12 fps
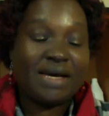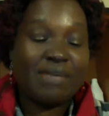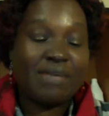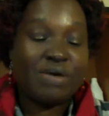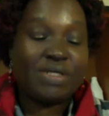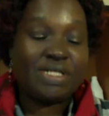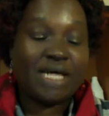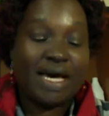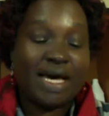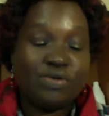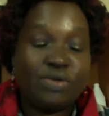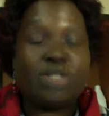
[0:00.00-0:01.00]
about
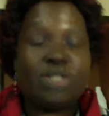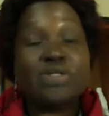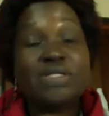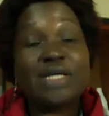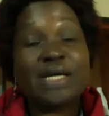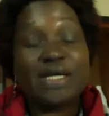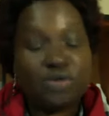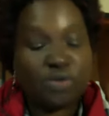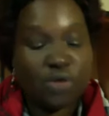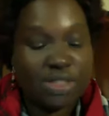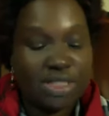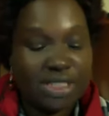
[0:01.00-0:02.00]
diet, we also take into
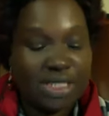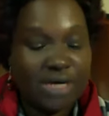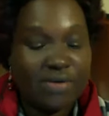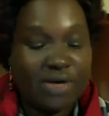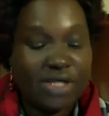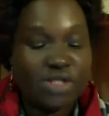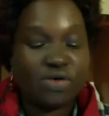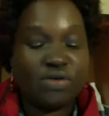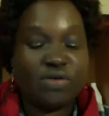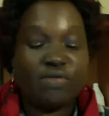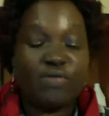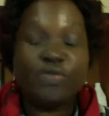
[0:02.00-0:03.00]

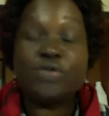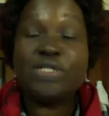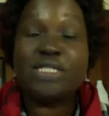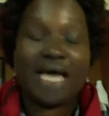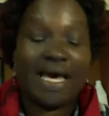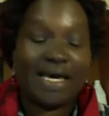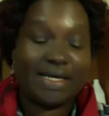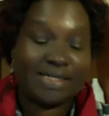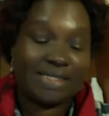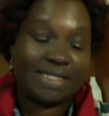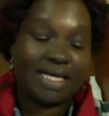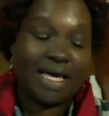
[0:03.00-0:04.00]
consideration food
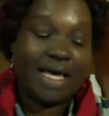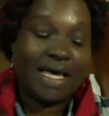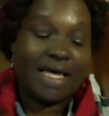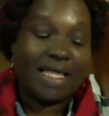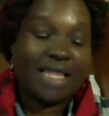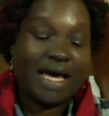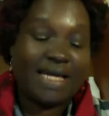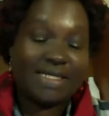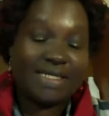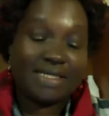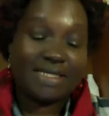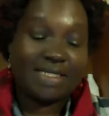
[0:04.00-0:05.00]
science. That
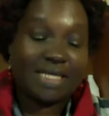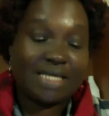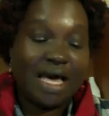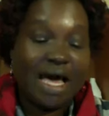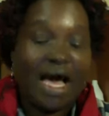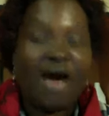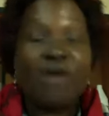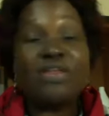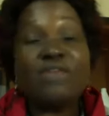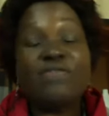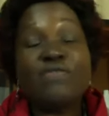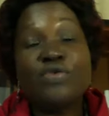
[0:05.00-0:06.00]
is, how
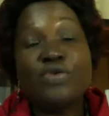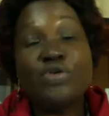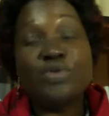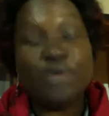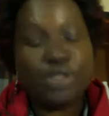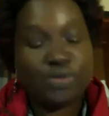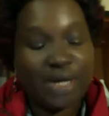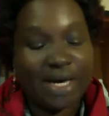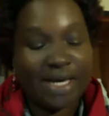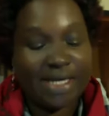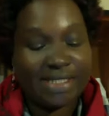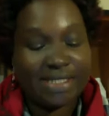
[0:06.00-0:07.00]
the food which we
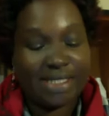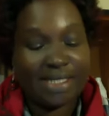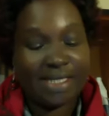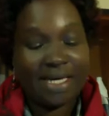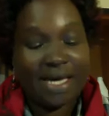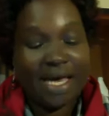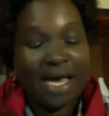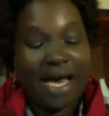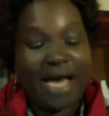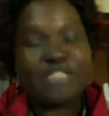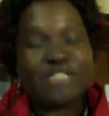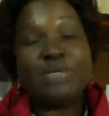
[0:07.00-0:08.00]
are eating
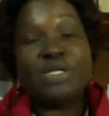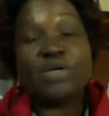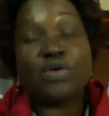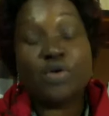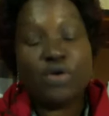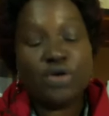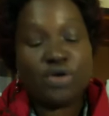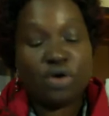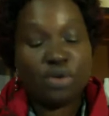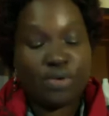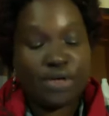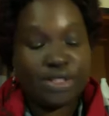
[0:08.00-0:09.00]
has been grown
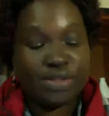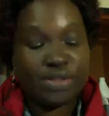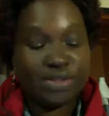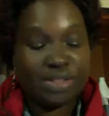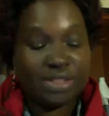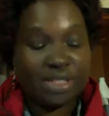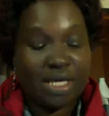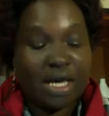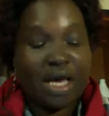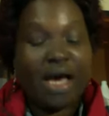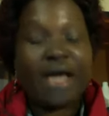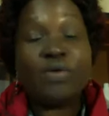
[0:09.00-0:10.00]
or produced
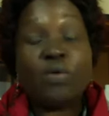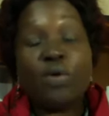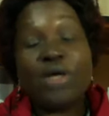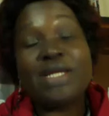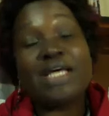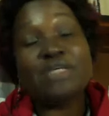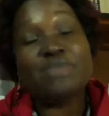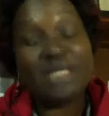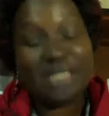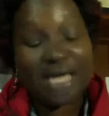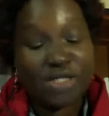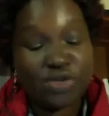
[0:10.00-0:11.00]
and what has been
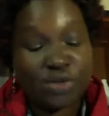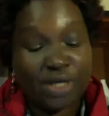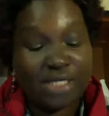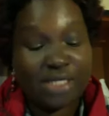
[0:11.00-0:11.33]
done to it